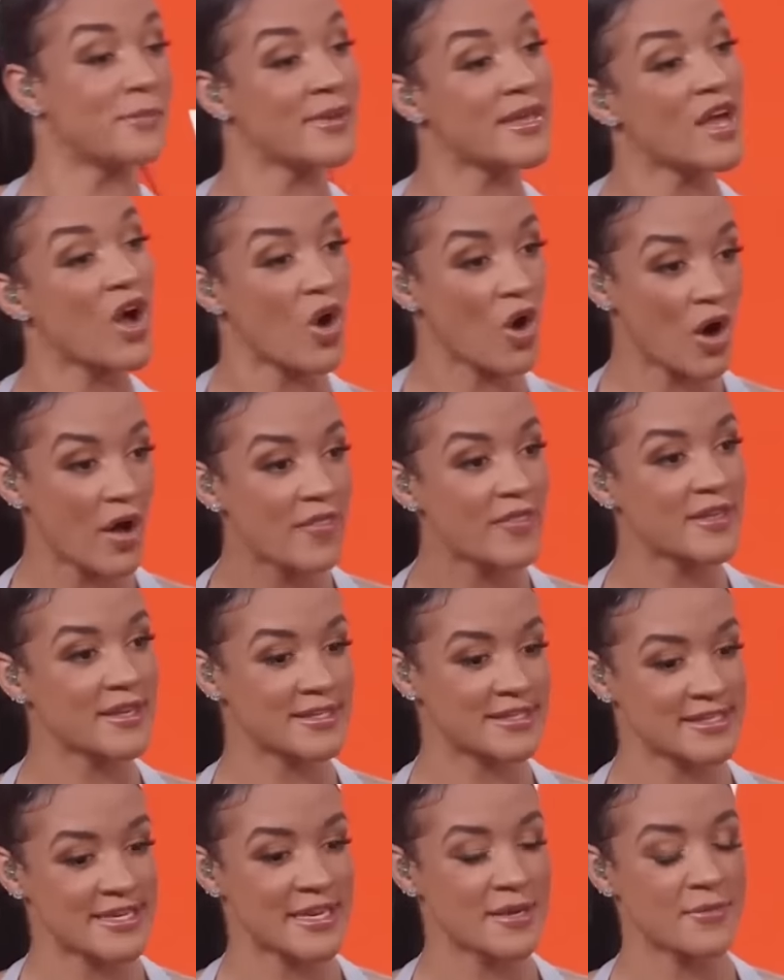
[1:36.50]
to be on
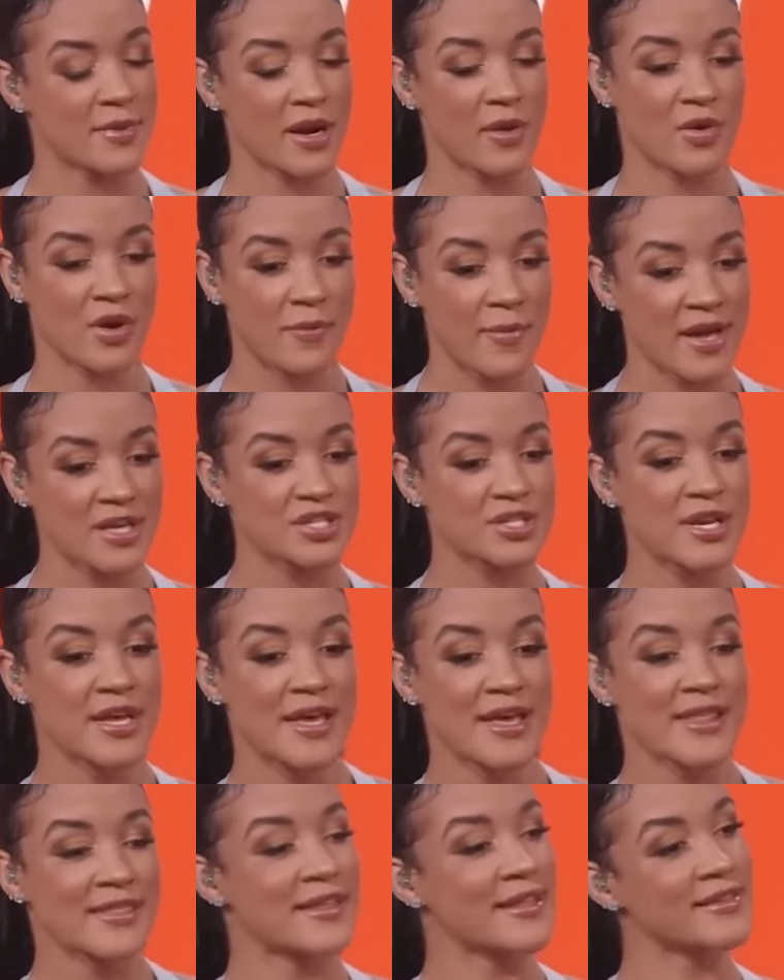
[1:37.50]
the team, but I would imagine
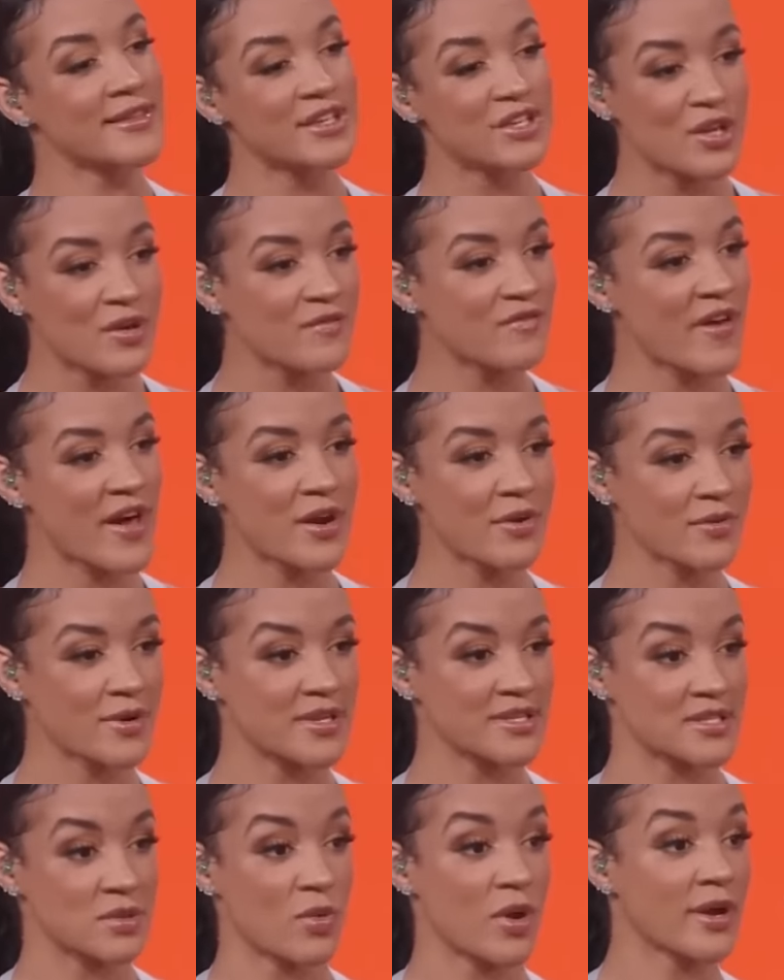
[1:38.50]
they leaned on veterans,